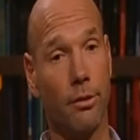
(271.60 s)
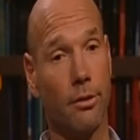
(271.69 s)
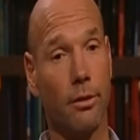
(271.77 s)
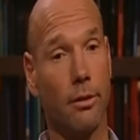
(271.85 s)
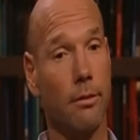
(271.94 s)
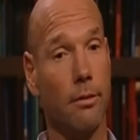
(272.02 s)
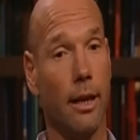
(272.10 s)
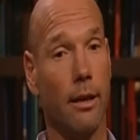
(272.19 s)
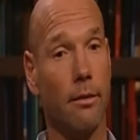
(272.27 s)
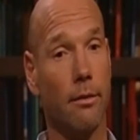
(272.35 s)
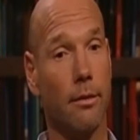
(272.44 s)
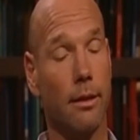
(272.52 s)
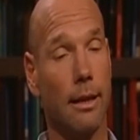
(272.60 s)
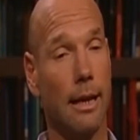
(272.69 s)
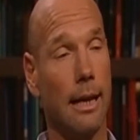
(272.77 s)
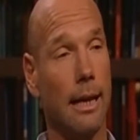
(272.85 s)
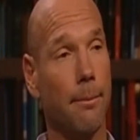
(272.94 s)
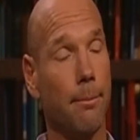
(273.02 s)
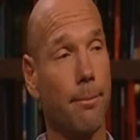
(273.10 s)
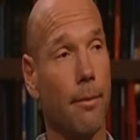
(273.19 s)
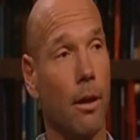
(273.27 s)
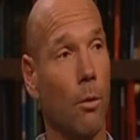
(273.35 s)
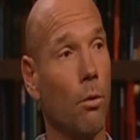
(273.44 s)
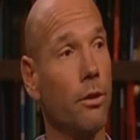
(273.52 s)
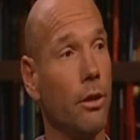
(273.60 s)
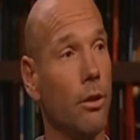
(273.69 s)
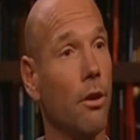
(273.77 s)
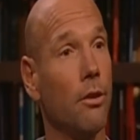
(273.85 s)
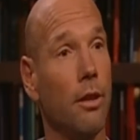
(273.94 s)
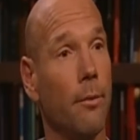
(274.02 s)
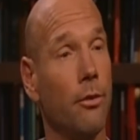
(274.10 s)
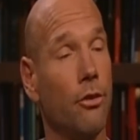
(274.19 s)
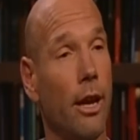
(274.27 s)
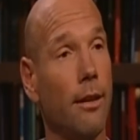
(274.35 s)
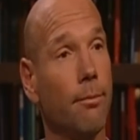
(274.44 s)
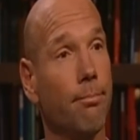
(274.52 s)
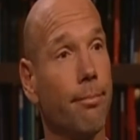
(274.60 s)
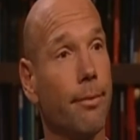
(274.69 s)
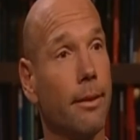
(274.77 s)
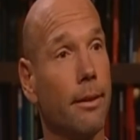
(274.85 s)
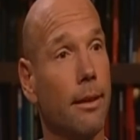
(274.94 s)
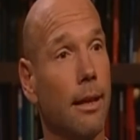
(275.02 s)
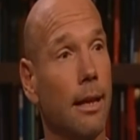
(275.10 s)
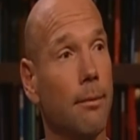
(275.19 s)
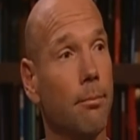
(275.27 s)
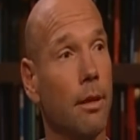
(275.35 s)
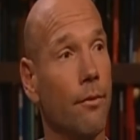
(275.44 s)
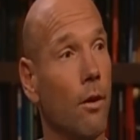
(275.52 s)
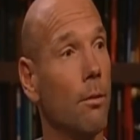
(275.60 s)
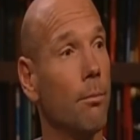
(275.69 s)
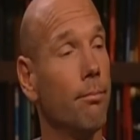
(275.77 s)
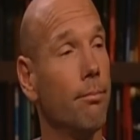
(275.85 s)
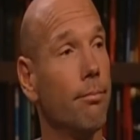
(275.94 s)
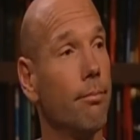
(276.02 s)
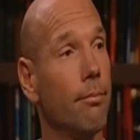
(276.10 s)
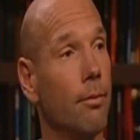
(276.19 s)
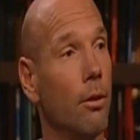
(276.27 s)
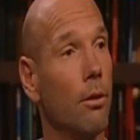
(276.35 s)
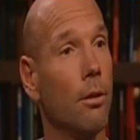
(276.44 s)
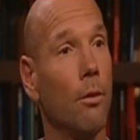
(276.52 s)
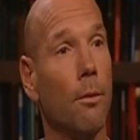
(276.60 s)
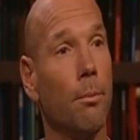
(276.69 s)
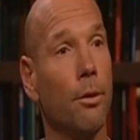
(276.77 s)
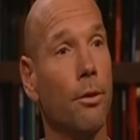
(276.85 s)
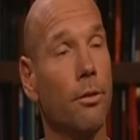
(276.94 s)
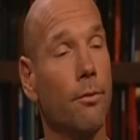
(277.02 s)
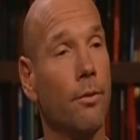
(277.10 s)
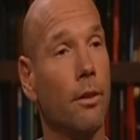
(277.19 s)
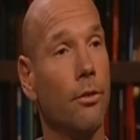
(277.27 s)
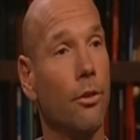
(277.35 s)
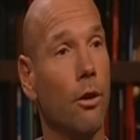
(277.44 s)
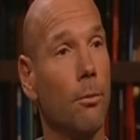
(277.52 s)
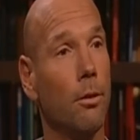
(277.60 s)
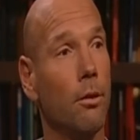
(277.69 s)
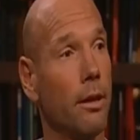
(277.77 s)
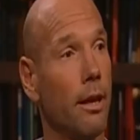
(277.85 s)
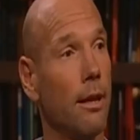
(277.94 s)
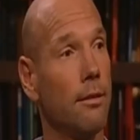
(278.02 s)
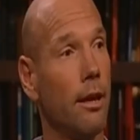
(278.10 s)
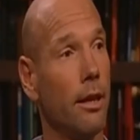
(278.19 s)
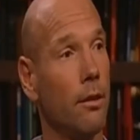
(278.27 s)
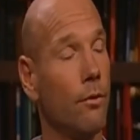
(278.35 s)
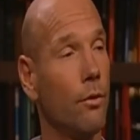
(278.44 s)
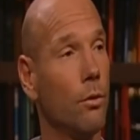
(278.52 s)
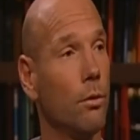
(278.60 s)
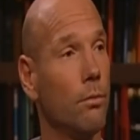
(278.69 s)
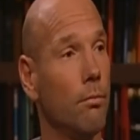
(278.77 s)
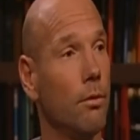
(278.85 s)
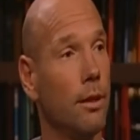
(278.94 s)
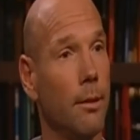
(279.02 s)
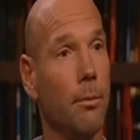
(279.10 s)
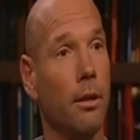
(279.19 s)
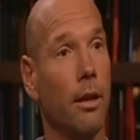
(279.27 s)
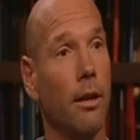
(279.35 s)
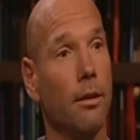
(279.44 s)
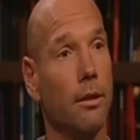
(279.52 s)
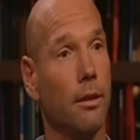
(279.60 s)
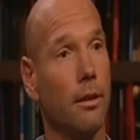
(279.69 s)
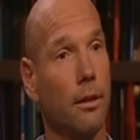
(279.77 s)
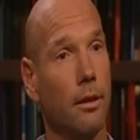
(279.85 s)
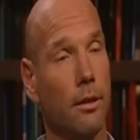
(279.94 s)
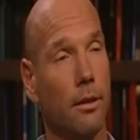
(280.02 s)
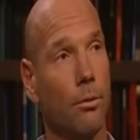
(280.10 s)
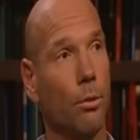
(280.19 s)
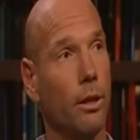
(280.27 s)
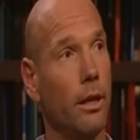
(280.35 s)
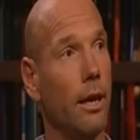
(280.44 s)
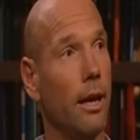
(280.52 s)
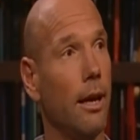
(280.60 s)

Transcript: listen, I want you guys to have a chat. If I'm not the right person for the job and I can't take you forward, let me know. We